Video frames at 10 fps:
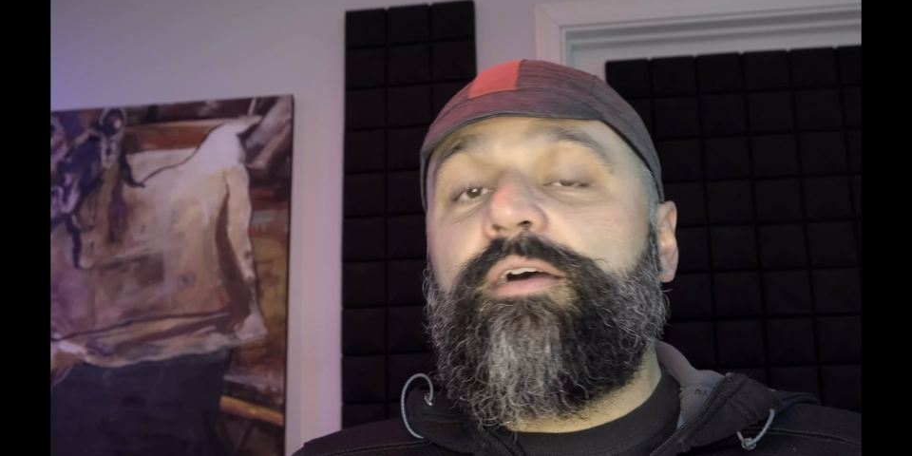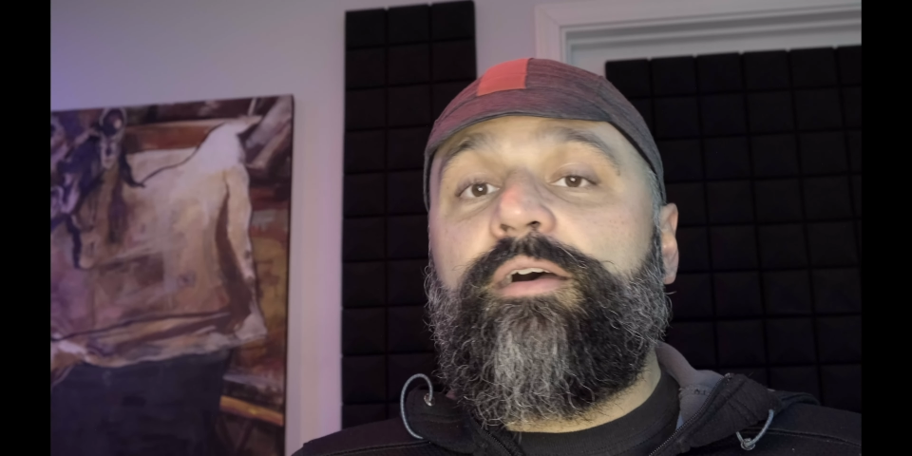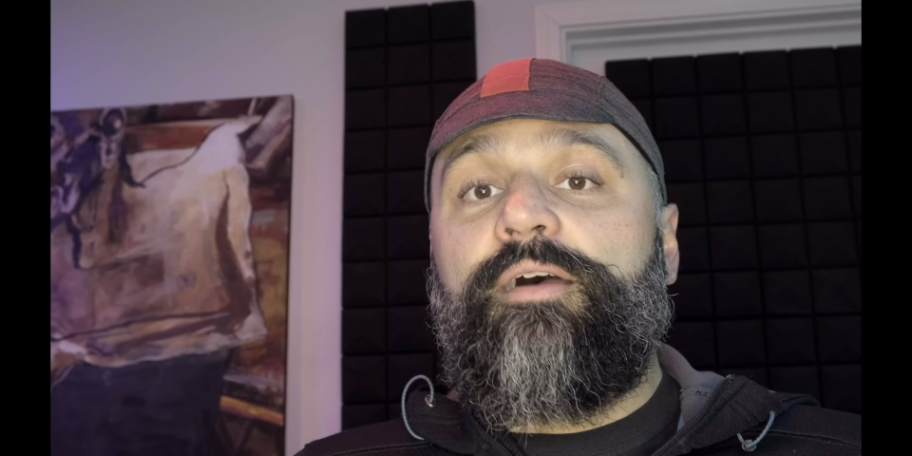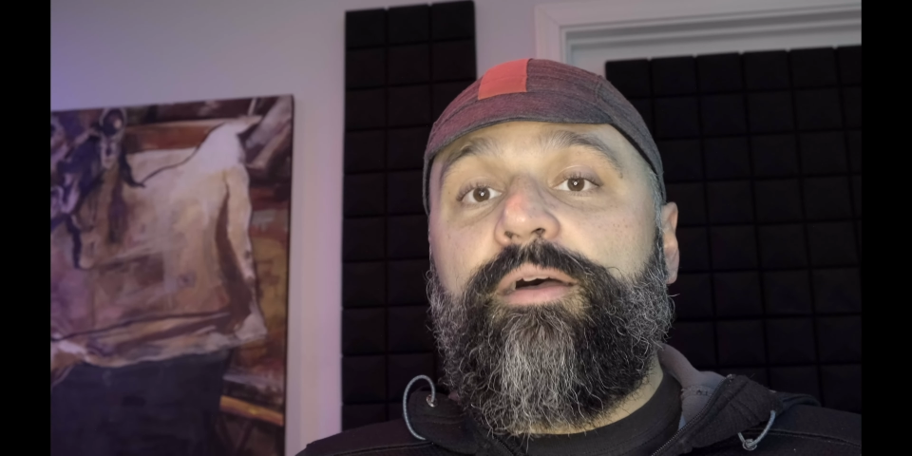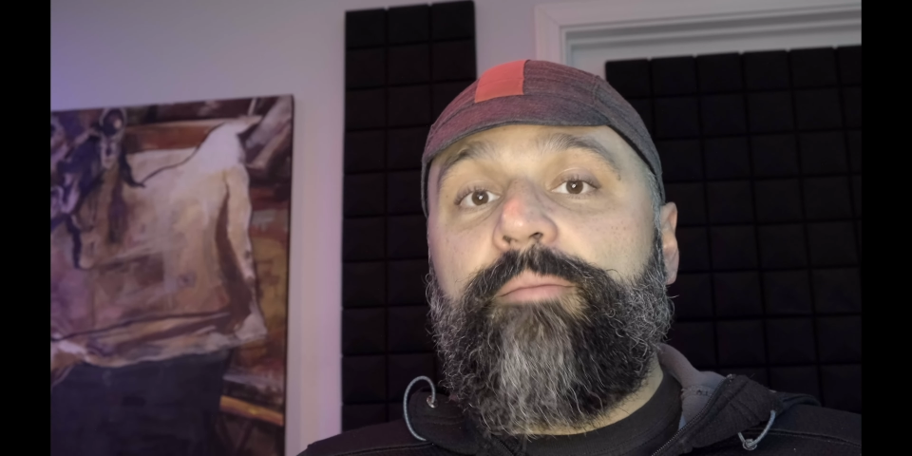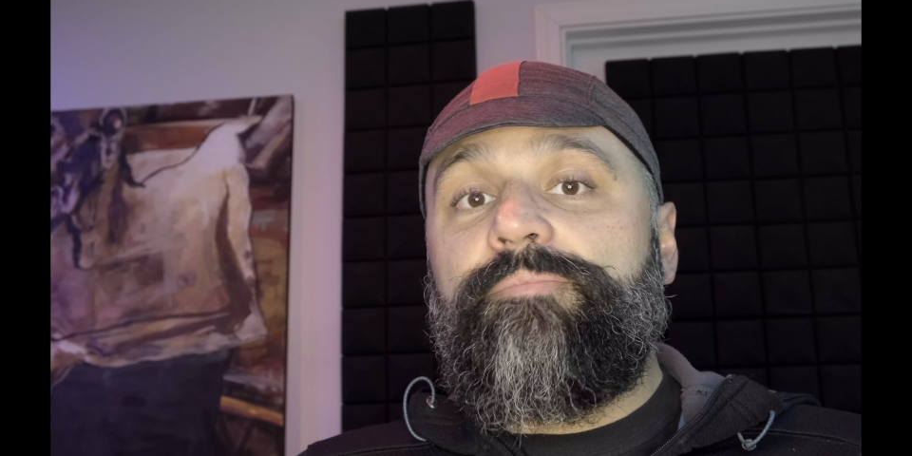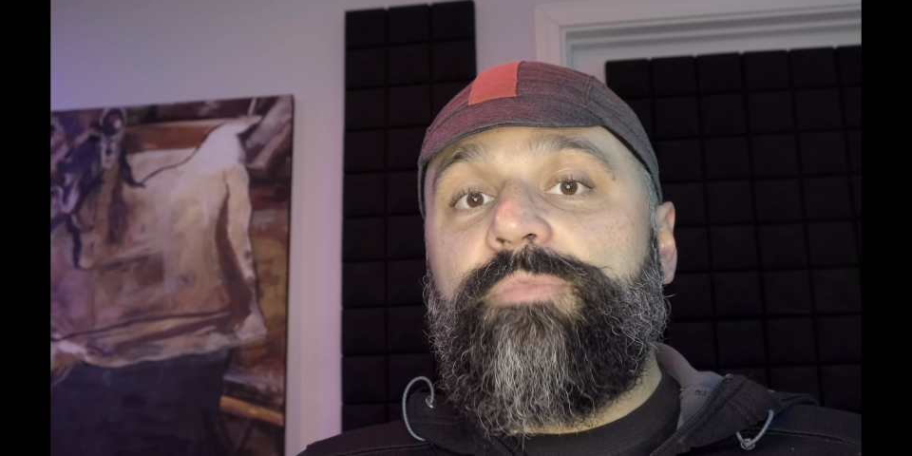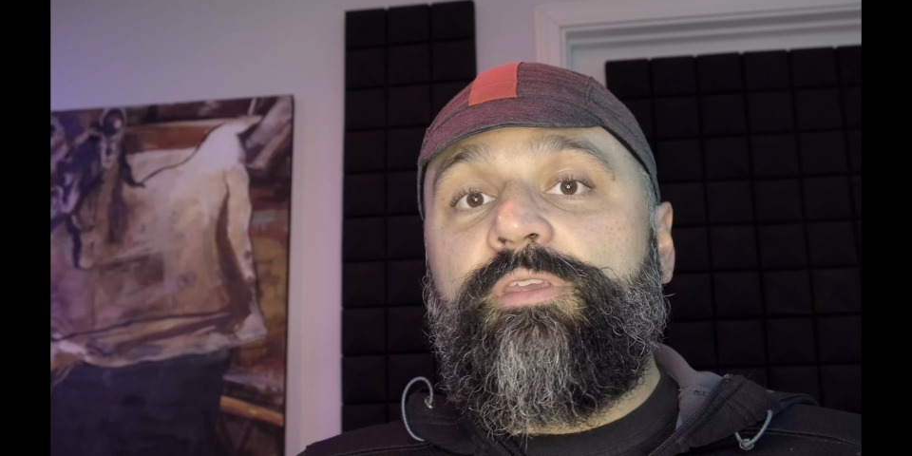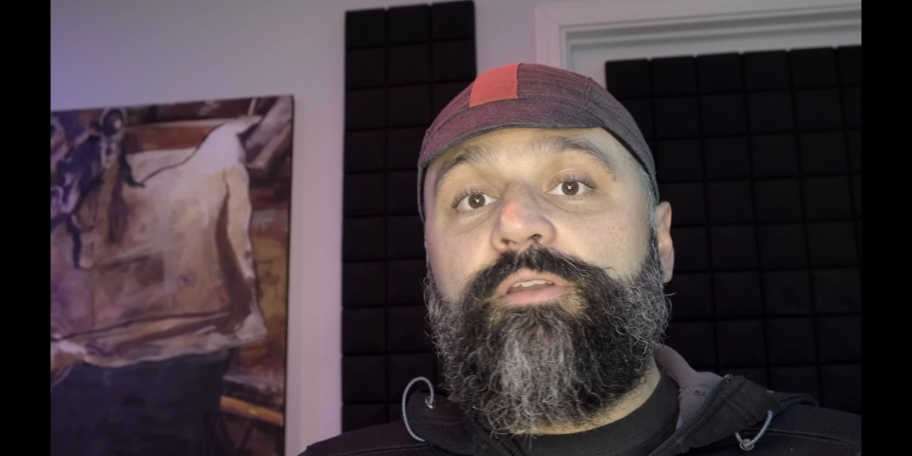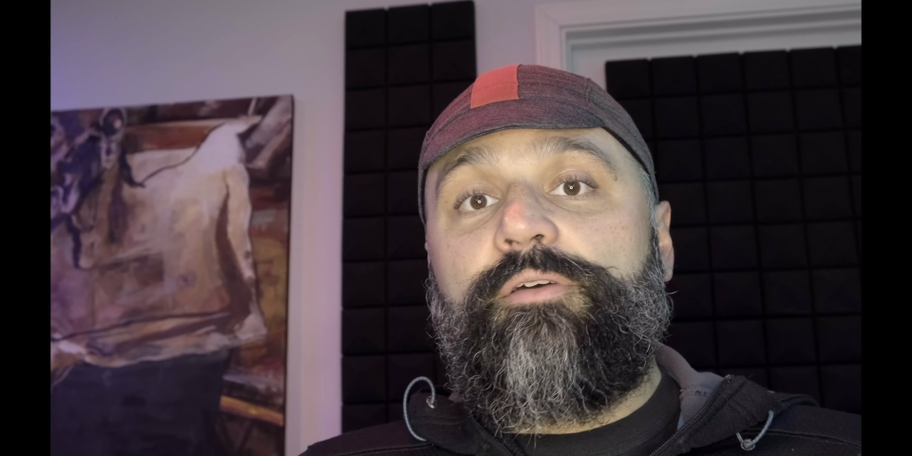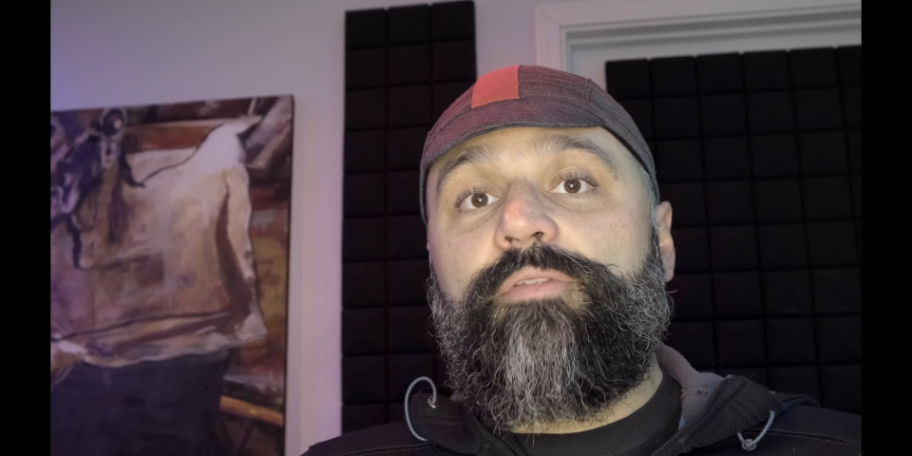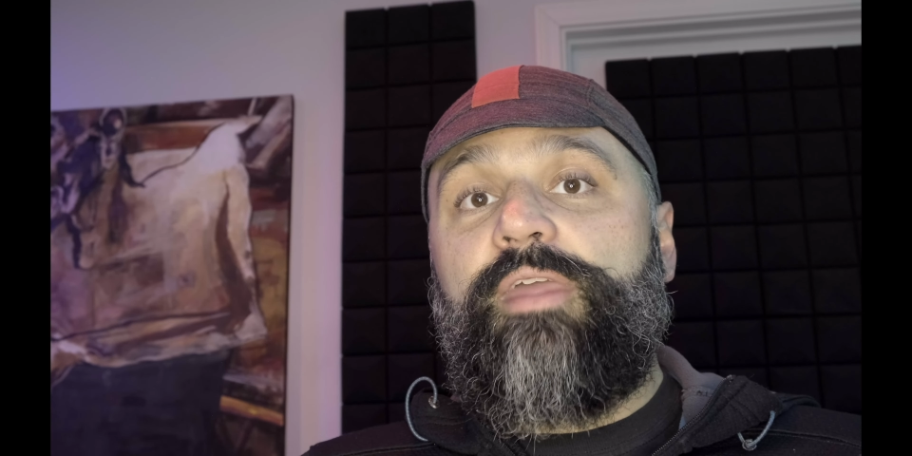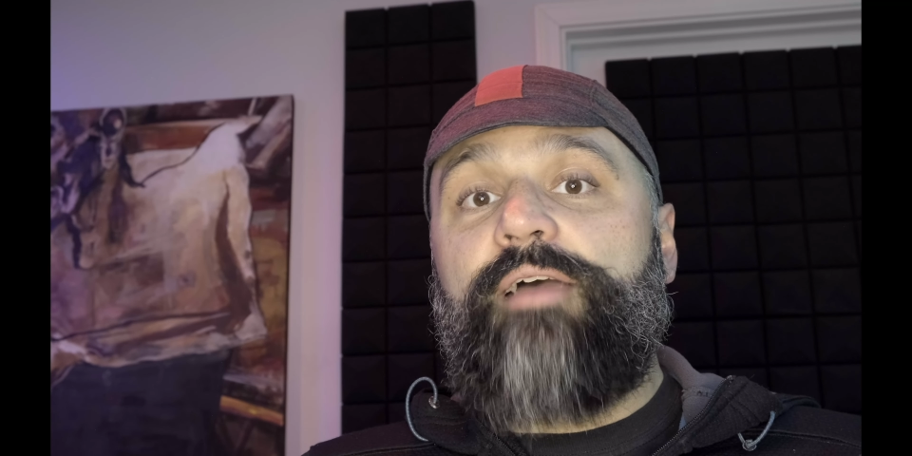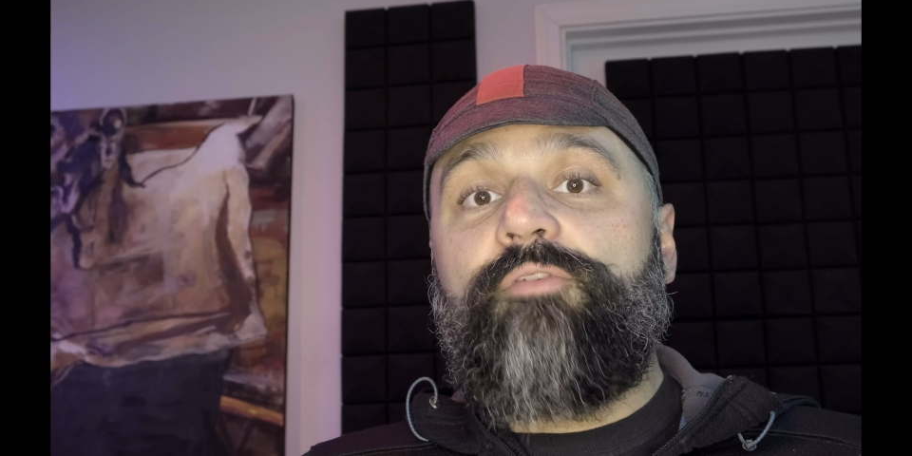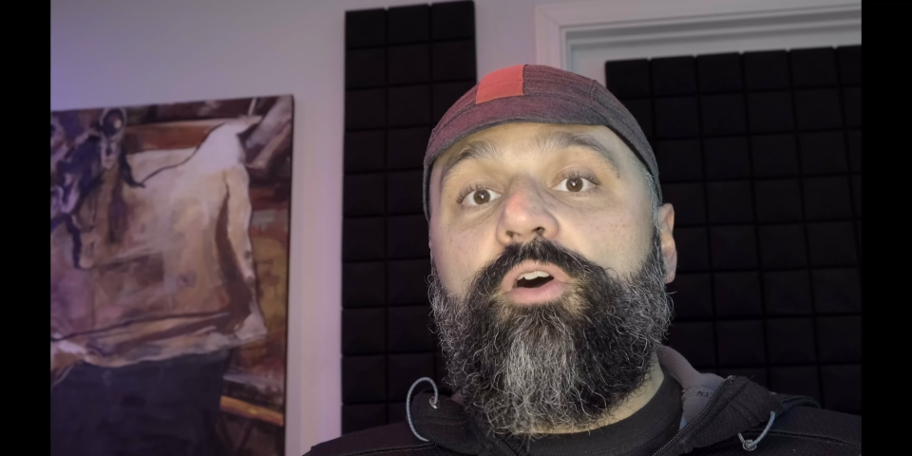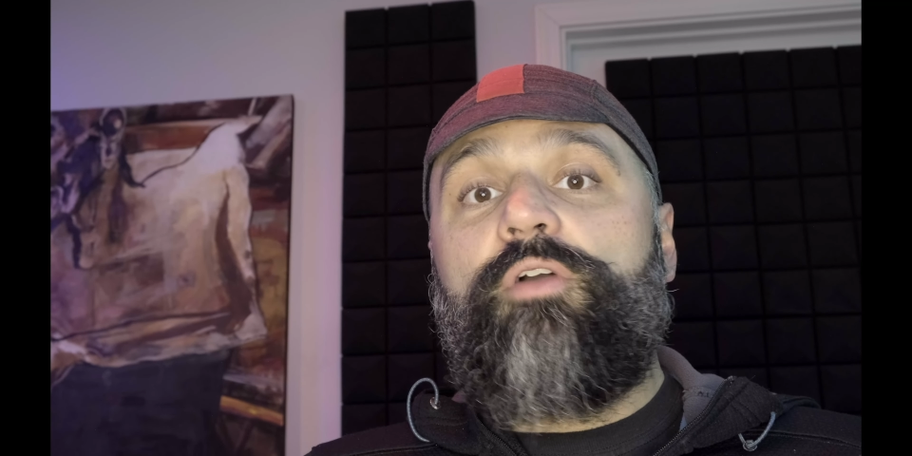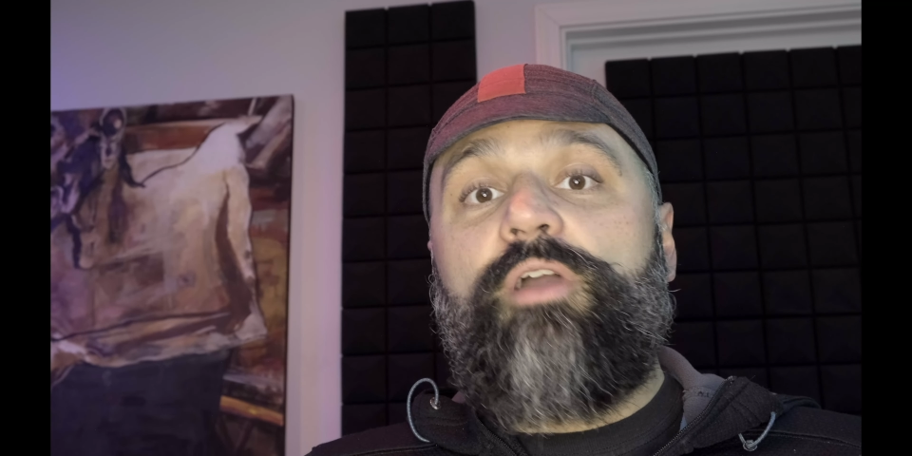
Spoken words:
They have all